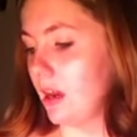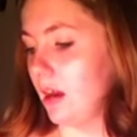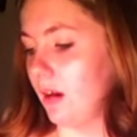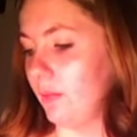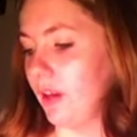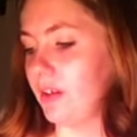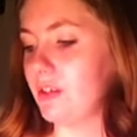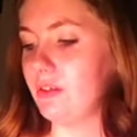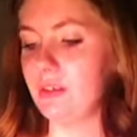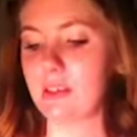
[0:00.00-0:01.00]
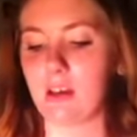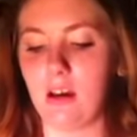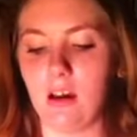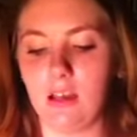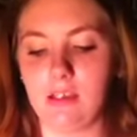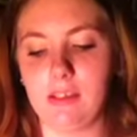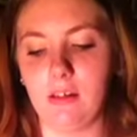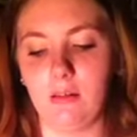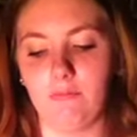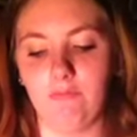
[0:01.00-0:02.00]
Um, we also just got
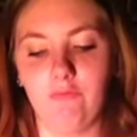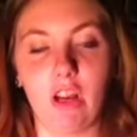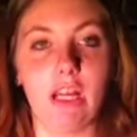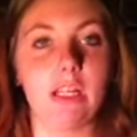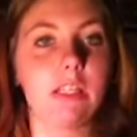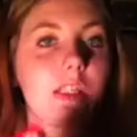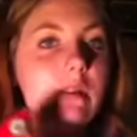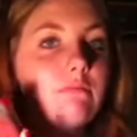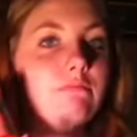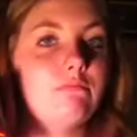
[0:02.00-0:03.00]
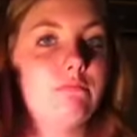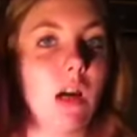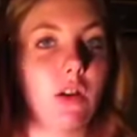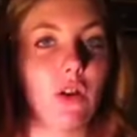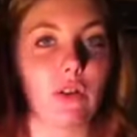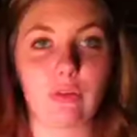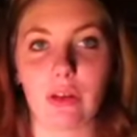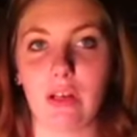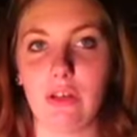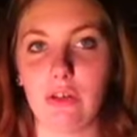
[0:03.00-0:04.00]
some Frank's hot dogs. We're
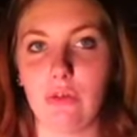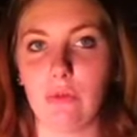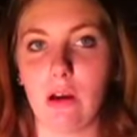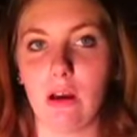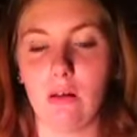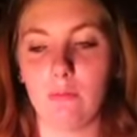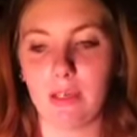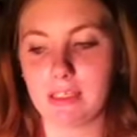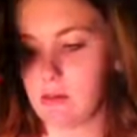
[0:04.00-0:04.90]
gonna do um, pigs